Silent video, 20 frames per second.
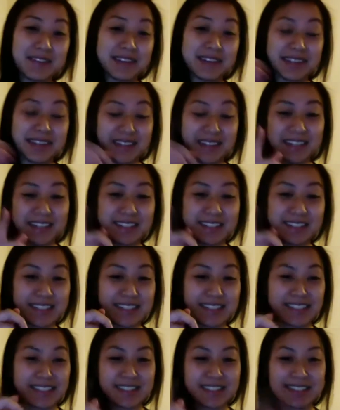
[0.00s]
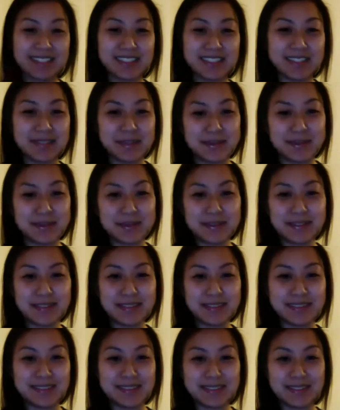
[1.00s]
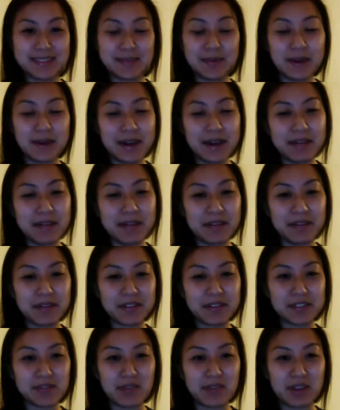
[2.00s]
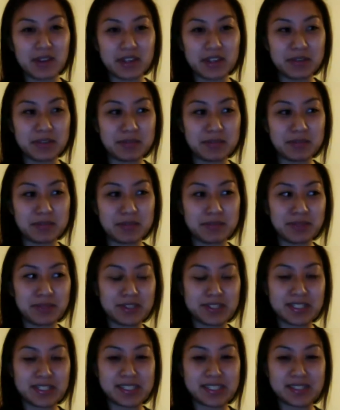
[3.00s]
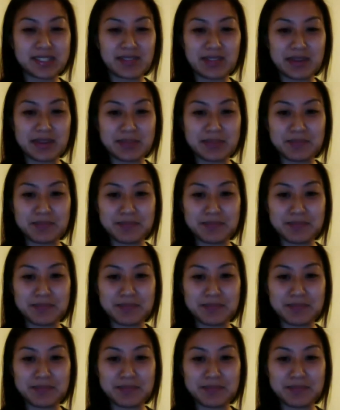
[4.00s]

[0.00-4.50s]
it actually. So, well, I have the first volume. There's 6 of them.